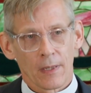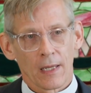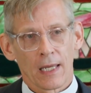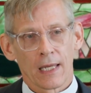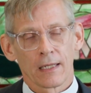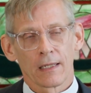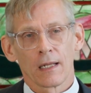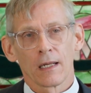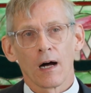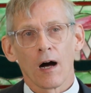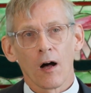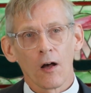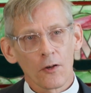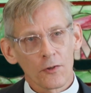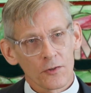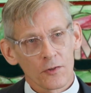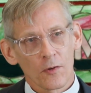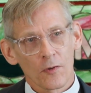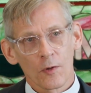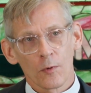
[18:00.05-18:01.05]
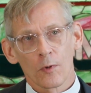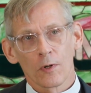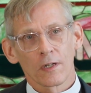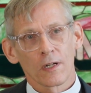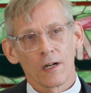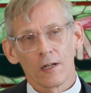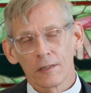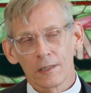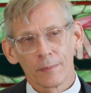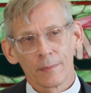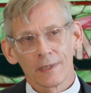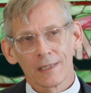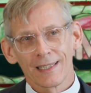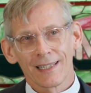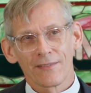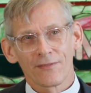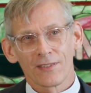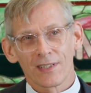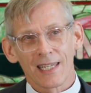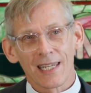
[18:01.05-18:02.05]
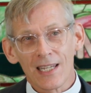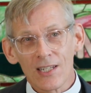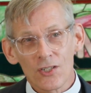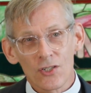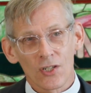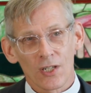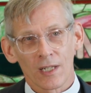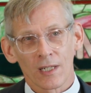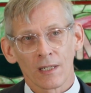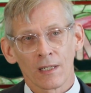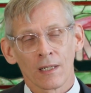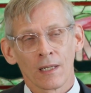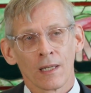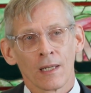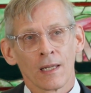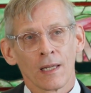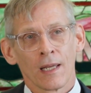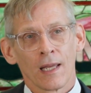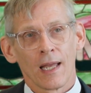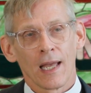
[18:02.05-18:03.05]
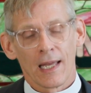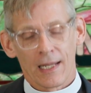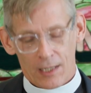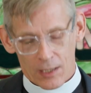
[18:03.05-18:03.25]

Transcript: And also the work ultimately of teaching and